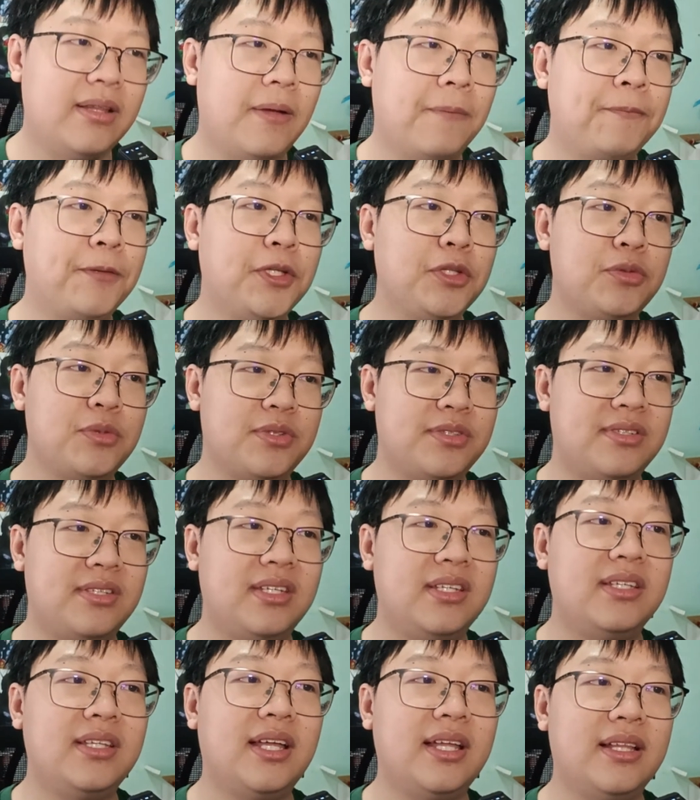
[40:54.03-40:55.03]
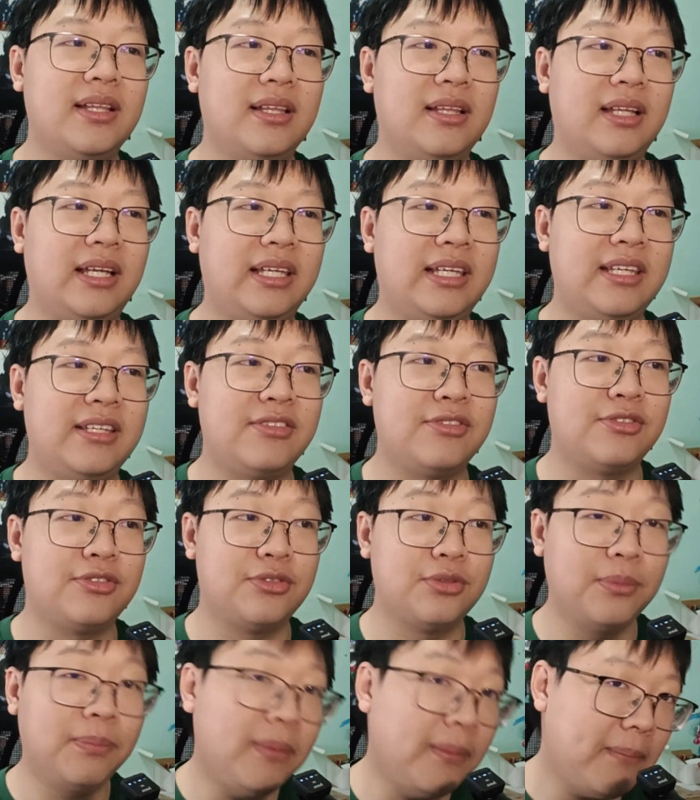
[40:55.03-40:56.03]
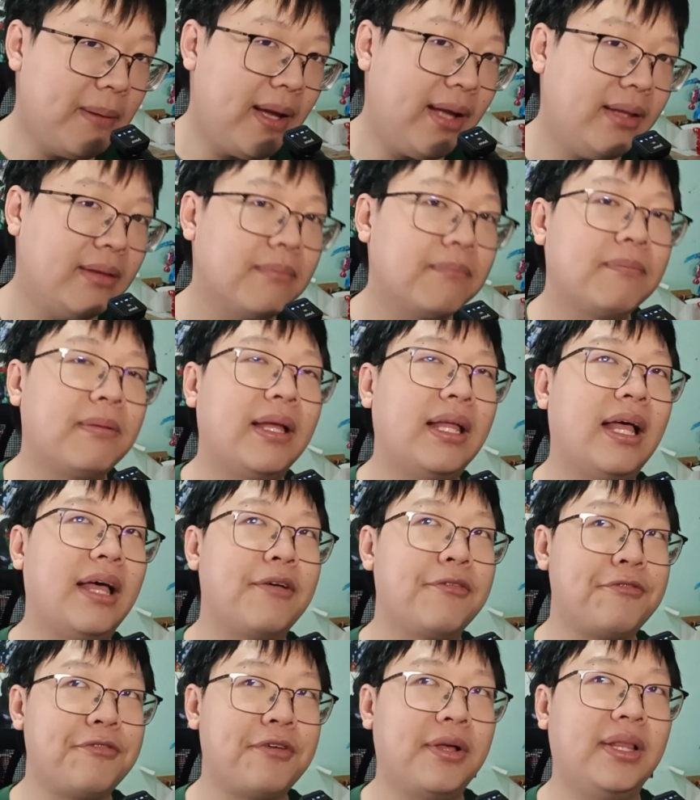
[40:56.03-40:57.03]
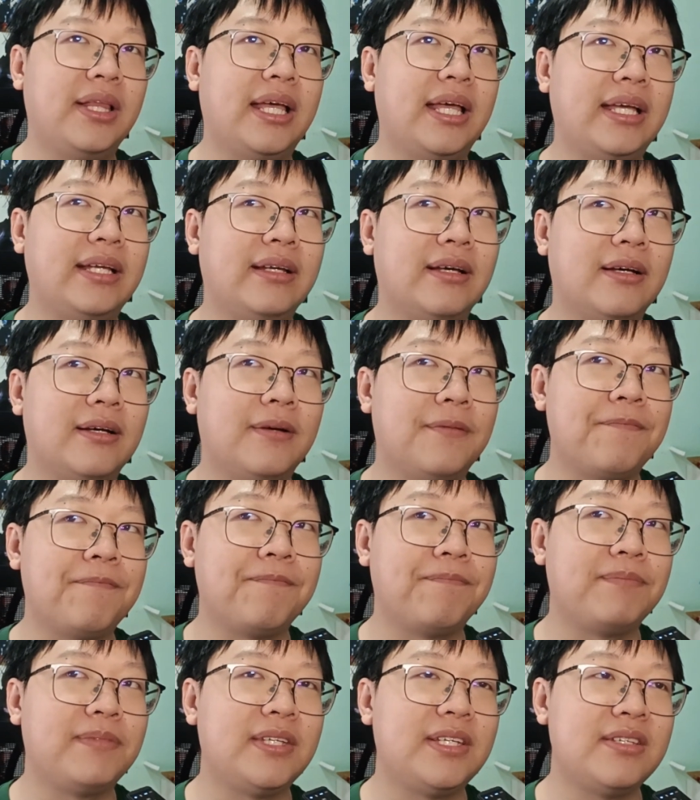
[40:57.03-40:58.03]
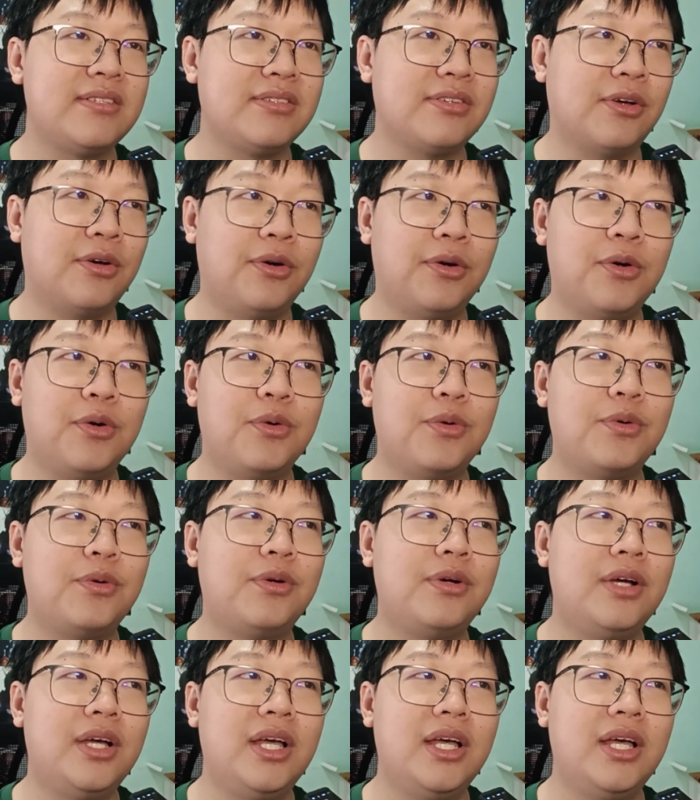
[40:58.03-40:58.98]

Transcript: I'm not to say that like it's super bad, but I felt like this whole